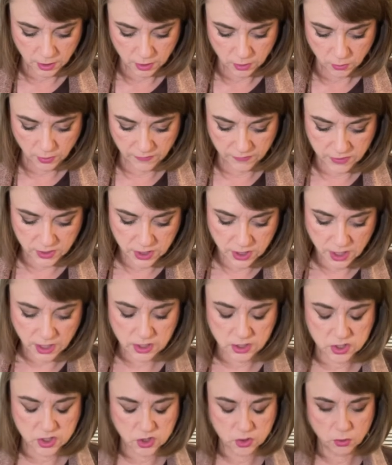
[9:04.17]
We have the Knight
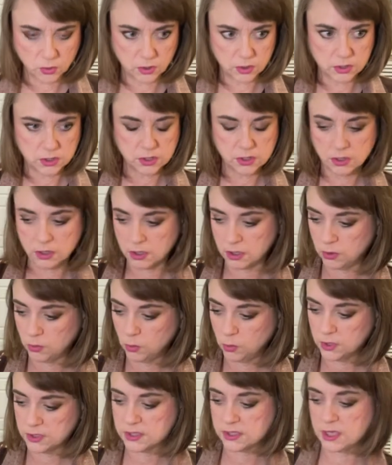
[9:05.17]
of Swords on
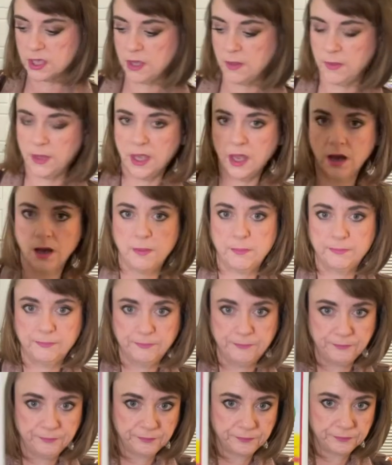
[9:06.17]
what's coming up.
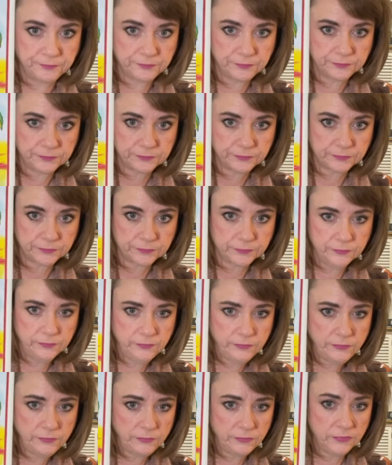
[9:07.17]

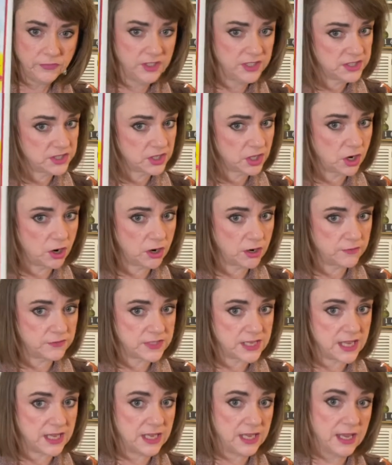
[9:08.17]
This is a card of
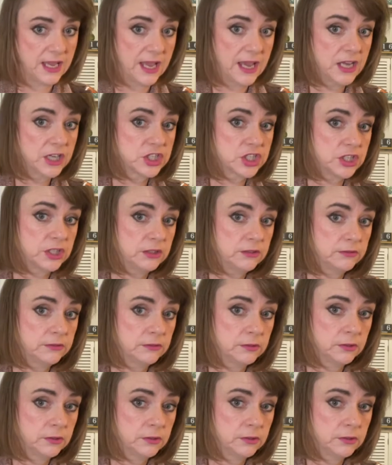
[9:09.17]
taking action.